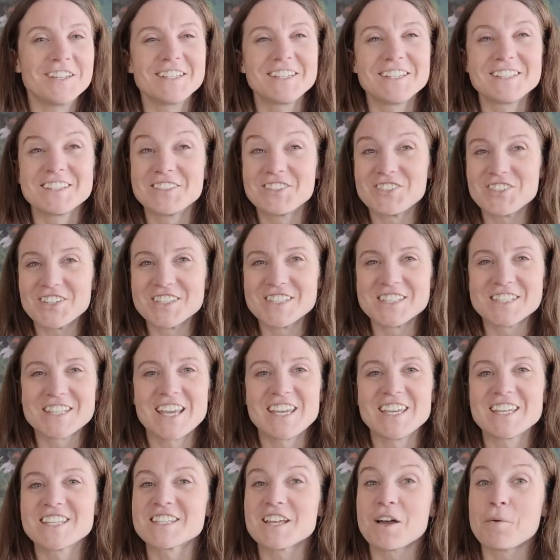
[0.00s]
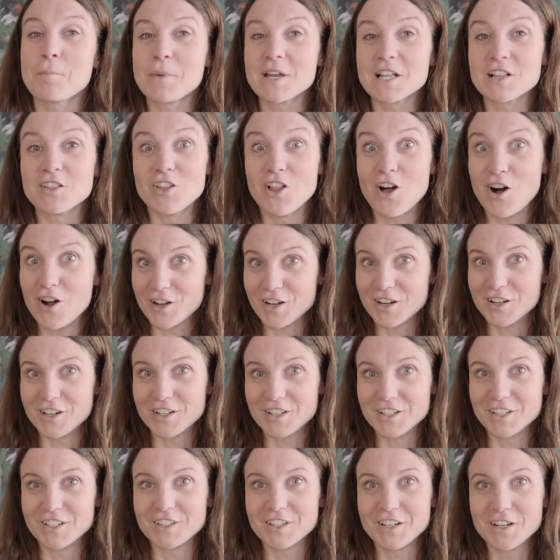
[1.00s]
It just takes a bit
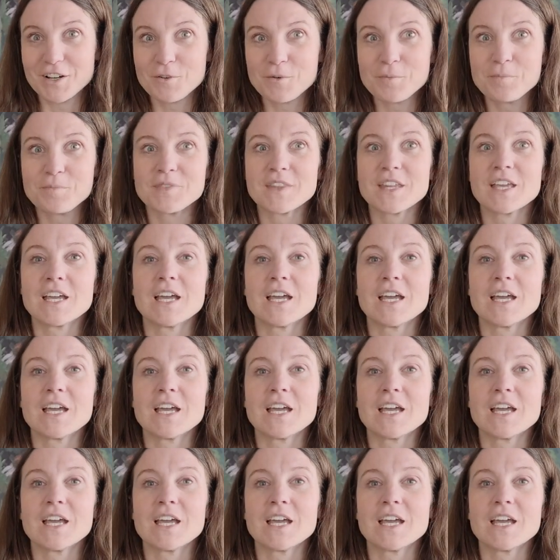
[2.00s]
longer, you know?